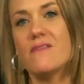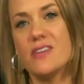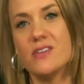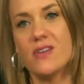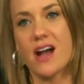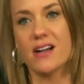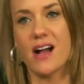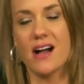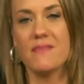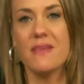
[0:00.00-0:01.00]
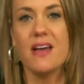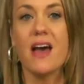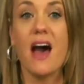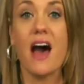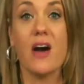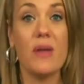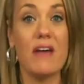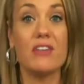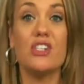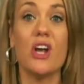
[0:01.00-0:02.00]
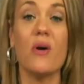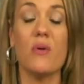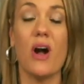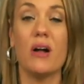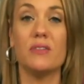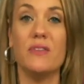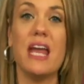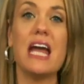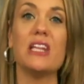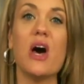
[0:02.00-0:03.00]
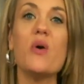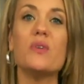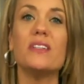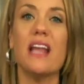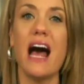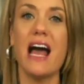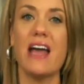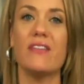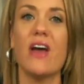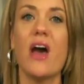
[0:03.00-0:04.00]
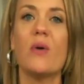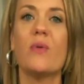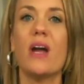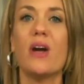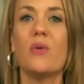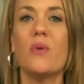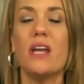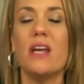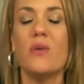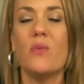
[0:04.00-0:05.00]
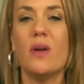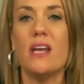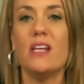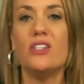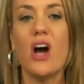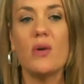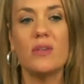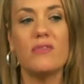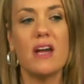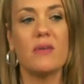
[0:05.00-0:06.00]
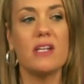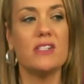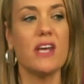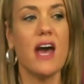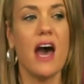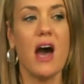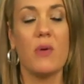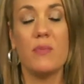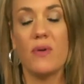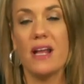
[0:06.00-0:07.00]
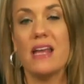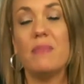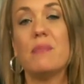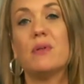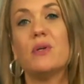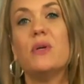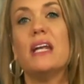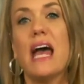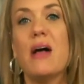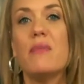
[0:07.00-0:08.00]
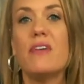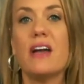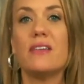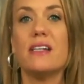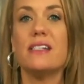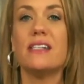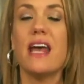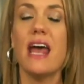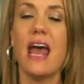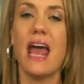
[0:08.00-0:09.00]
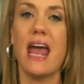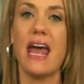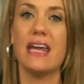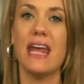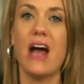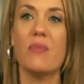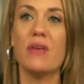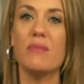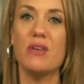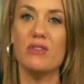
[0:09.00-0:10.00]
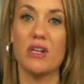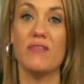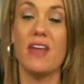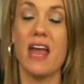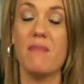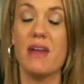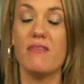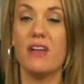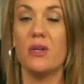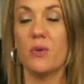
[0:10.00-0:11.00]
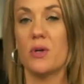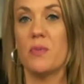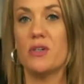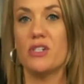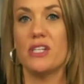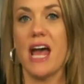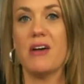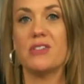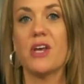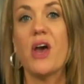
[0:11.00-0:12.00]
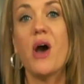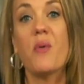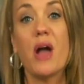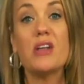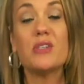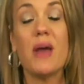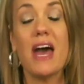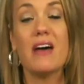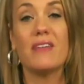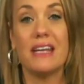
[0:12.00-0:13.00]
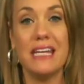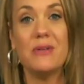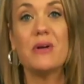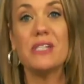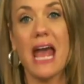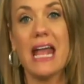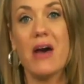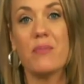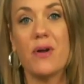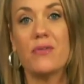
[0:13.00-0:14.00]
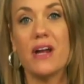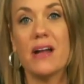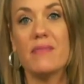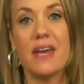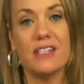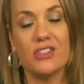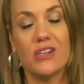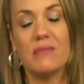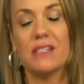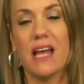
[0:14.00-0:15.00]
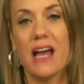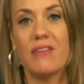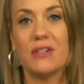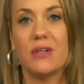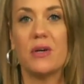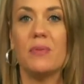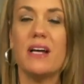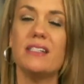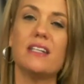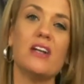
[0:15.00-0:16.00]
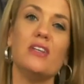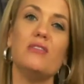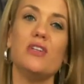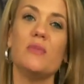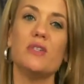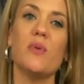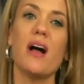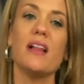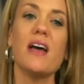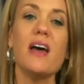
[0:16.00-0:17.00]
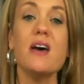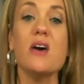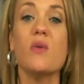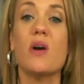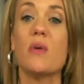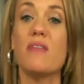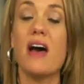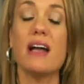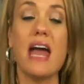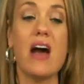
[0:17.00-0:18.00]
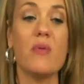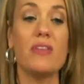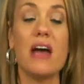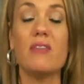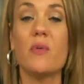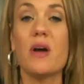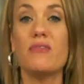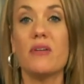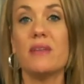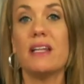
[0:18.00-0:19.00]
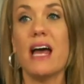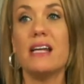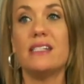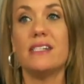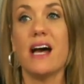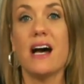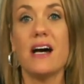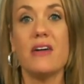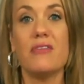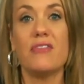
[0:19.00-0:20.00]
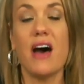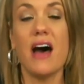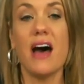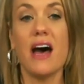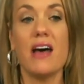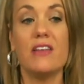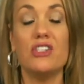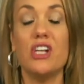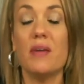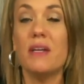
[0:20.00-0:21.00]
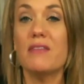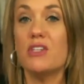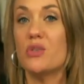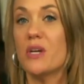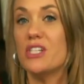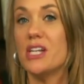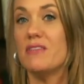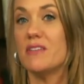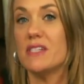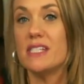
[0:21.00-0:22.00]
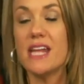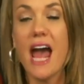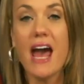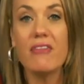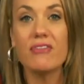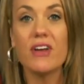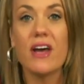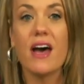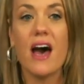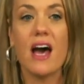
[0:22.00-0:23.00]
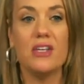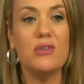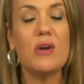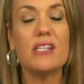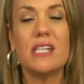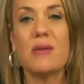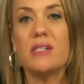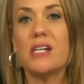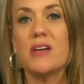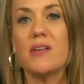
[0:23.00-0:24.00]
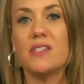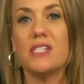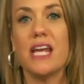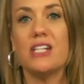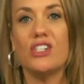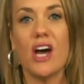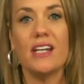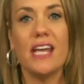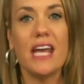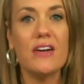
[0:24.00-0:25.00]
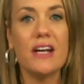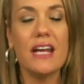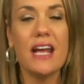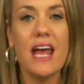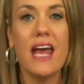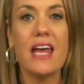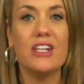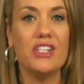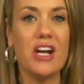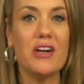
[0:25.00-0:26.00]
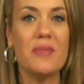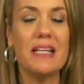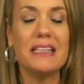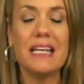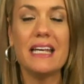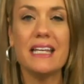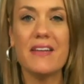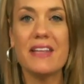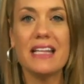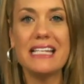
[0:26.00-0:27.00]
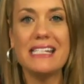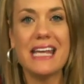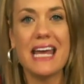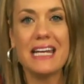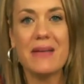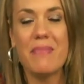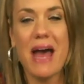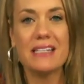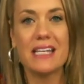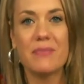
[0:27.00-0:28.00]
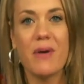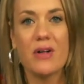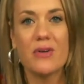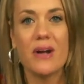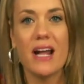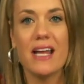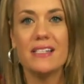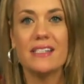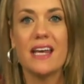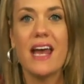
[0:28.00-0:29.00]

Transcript: V U dot com. Uh, we have a show called V A Loan Live, where we, we talk with veterans. Uh, we bring in people who can help veterans and help them use their V A benefit in order to purchase a house. We also have a Heroes Hangout program that streams live on Google plus and on YouTube as well, where we've hung out with everyone from the likes of of uh, the chairman of the Joint Chiefs of Staff, uh, U S Secretary of State John Kerry, Jeremy Lin of the Linsanity basketball craze,